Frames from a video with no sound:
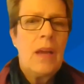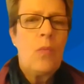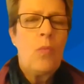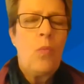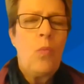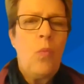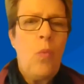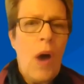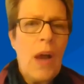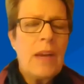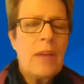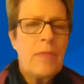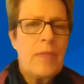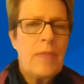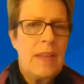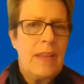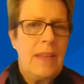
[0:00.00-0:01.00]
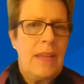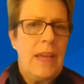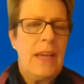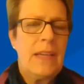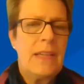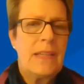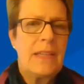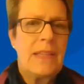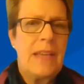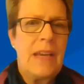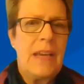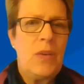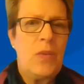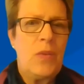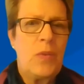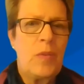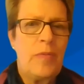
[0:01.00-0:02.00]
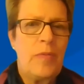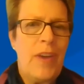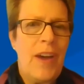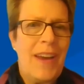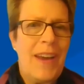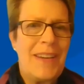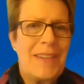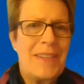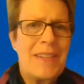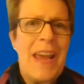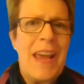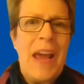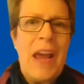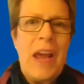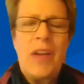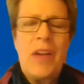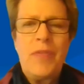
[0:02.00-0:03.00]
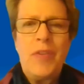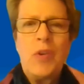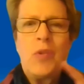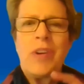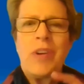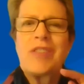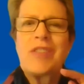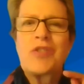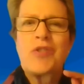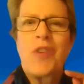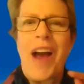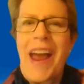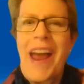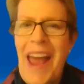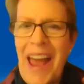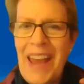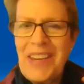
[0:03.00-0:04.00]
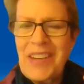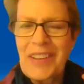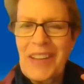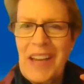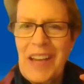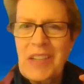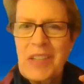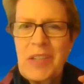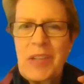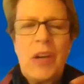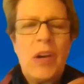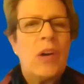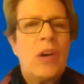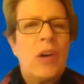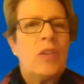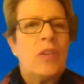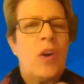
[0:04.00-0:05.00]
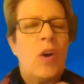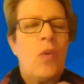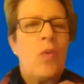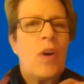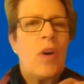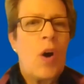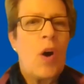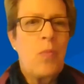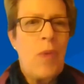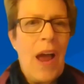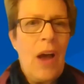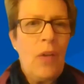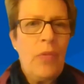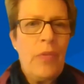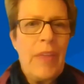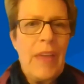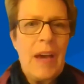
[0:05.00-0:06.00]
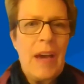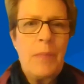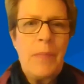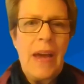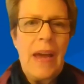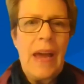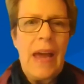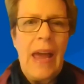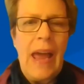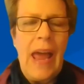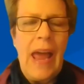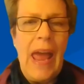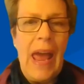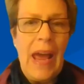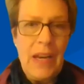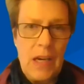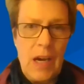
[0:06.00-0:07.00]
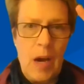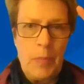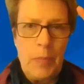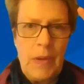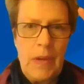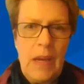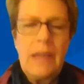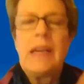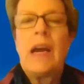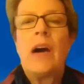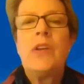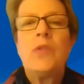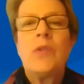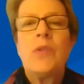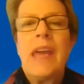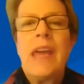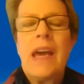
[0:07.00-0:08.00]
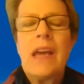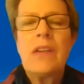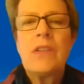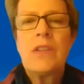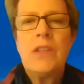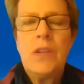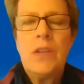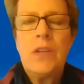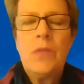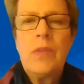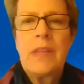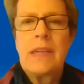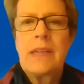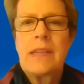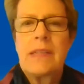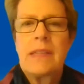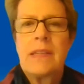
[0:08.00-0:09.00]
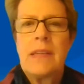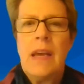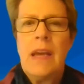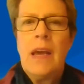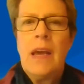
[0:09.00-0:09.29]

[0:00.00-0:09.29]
One of the things that you can find is if you can triangulate, go around them and up. Now, you can't do this